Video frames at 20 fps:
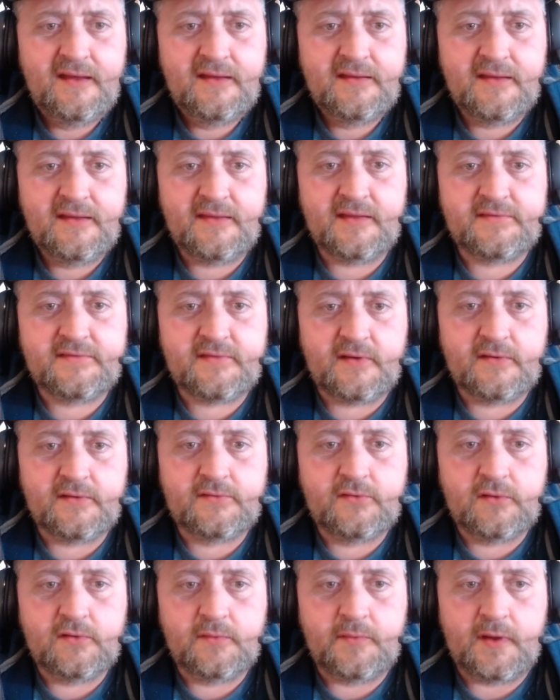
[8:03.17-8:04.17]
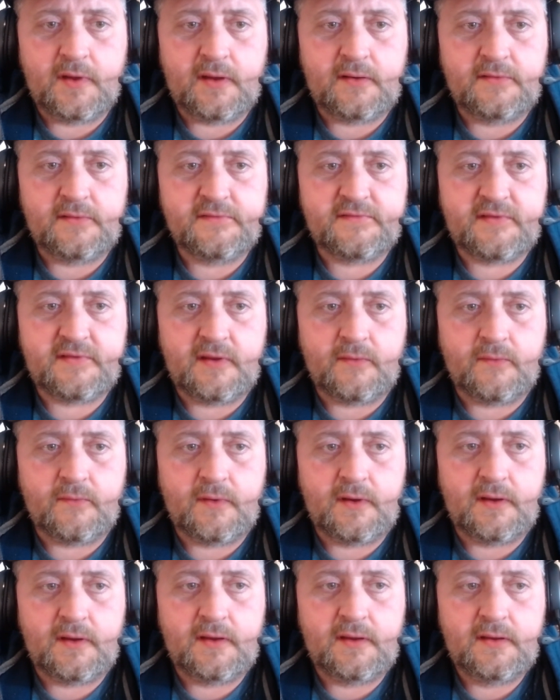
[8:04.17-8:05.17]
Yeah, that's all cool, but I don't understand
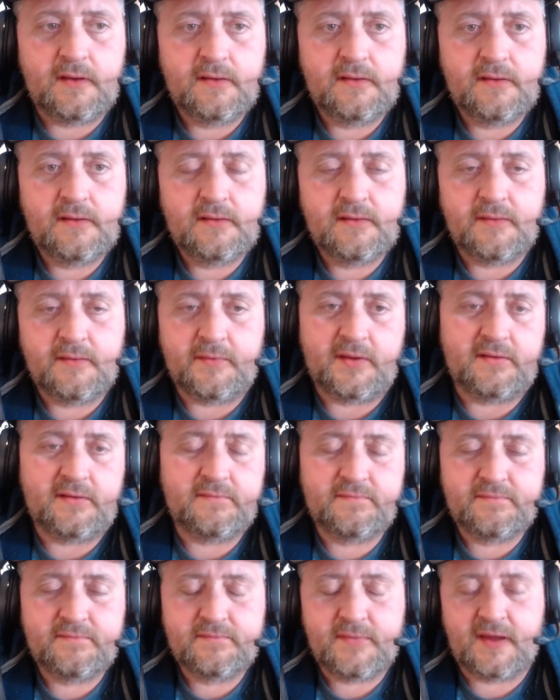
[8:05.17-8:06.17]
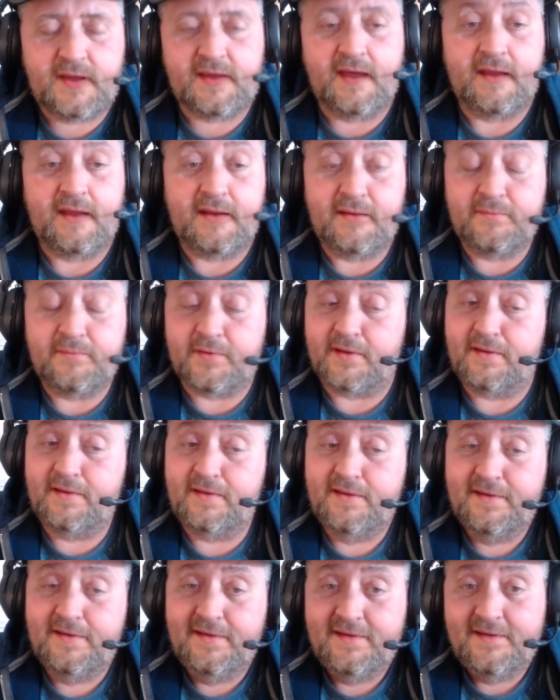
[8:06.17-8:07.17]
why. I mean, I get it, but
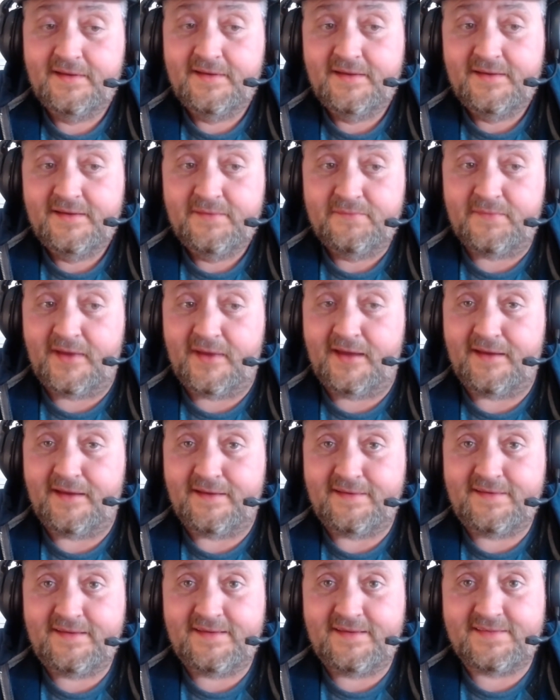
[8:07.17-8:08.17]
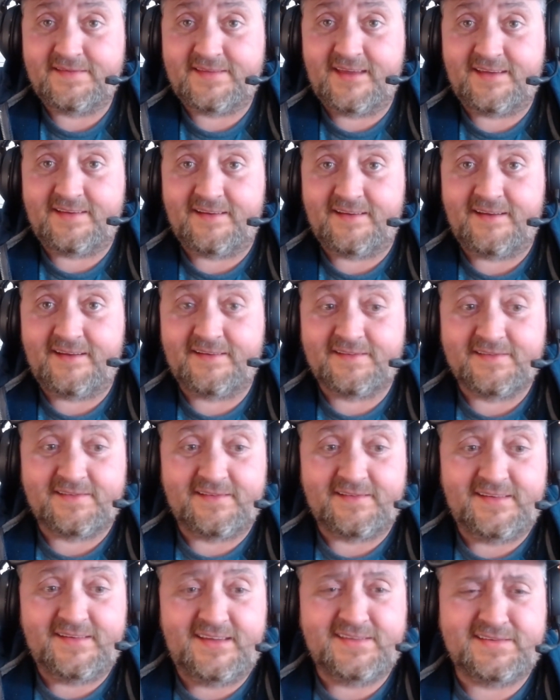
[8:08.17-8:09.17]
man, you can take your ankles
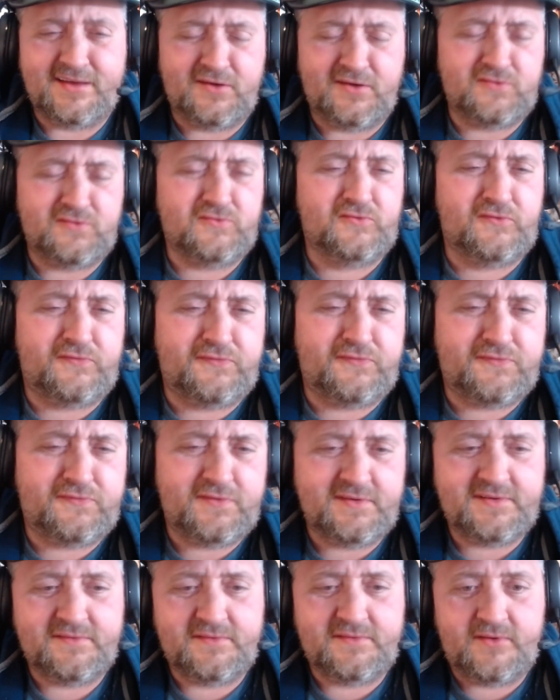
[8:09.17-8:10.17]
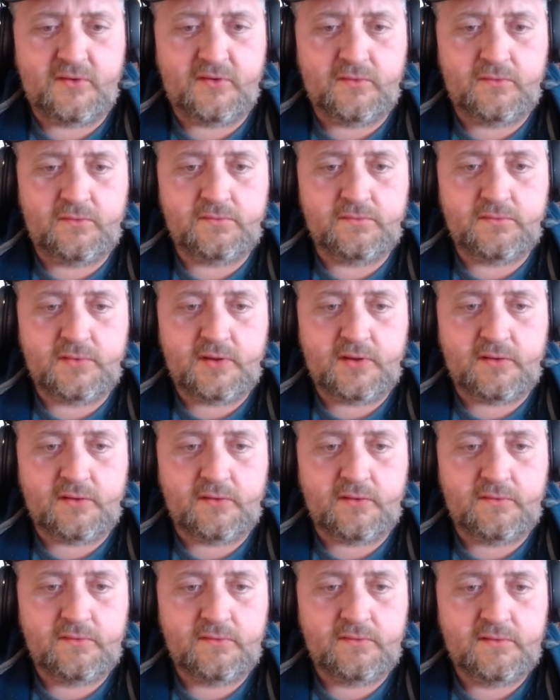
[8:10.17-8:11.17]
and knees out. Oof.
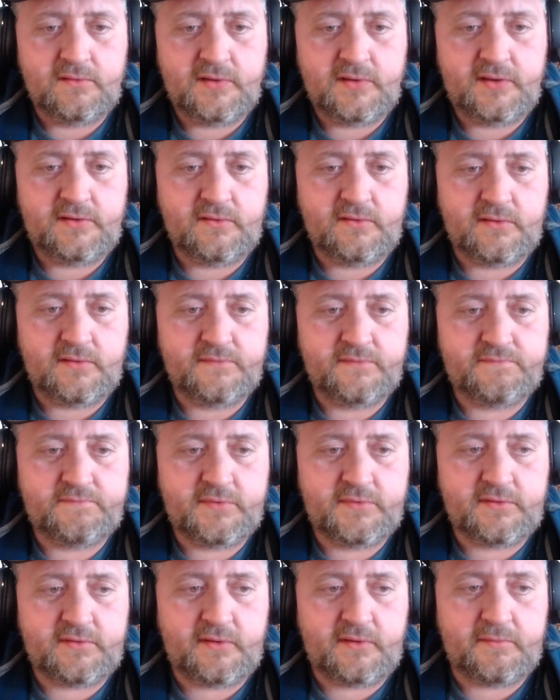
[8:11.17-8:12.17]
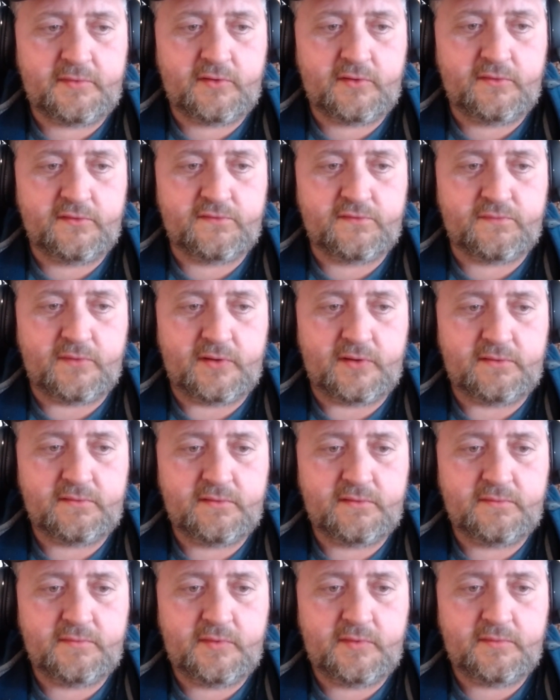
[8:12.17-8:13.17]
Hello. How you doing, i I'm gonna go this way. No,
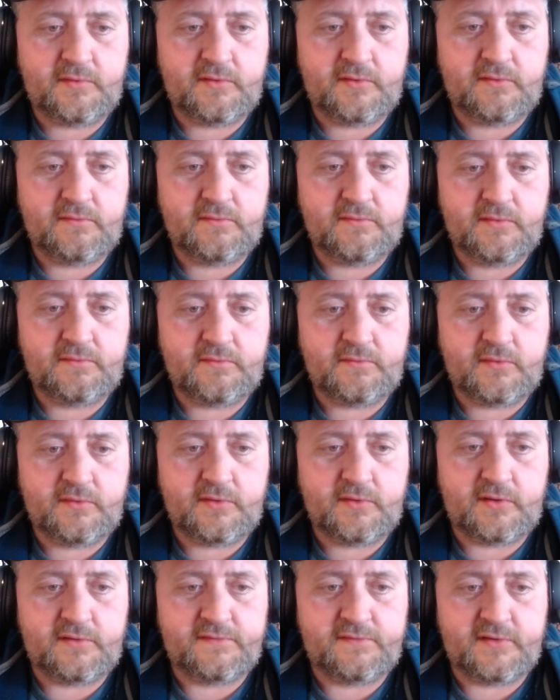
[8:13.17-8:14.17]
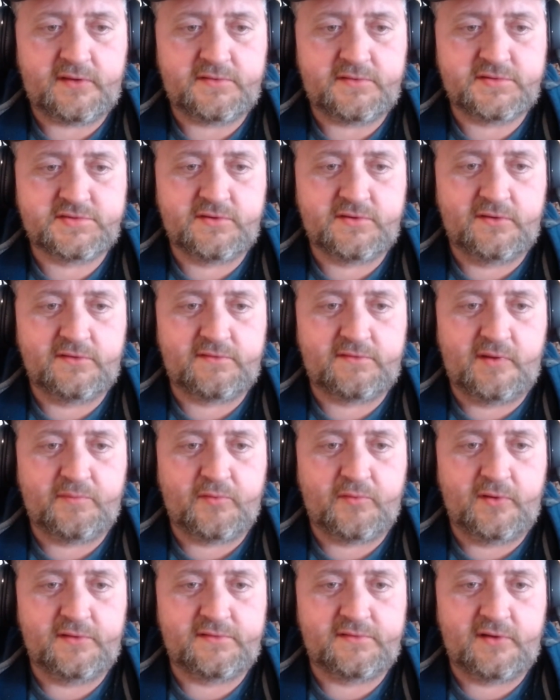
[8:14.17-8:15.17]
I'm go, oh, hold on a second. Just doing a
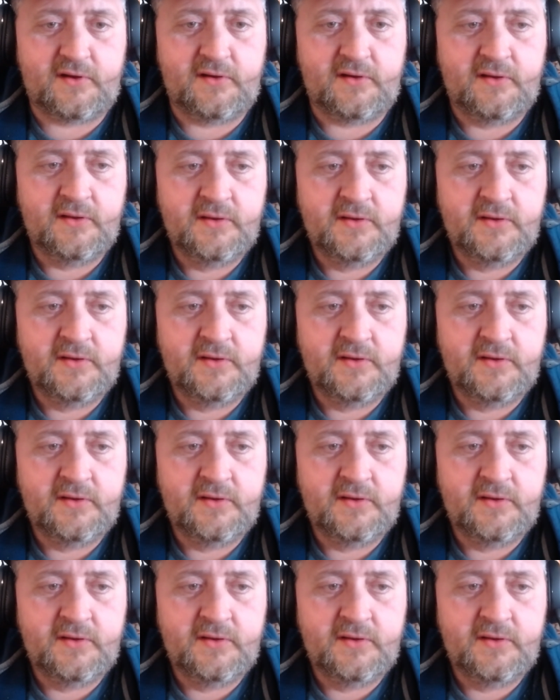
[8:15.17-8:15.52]
three-point turn.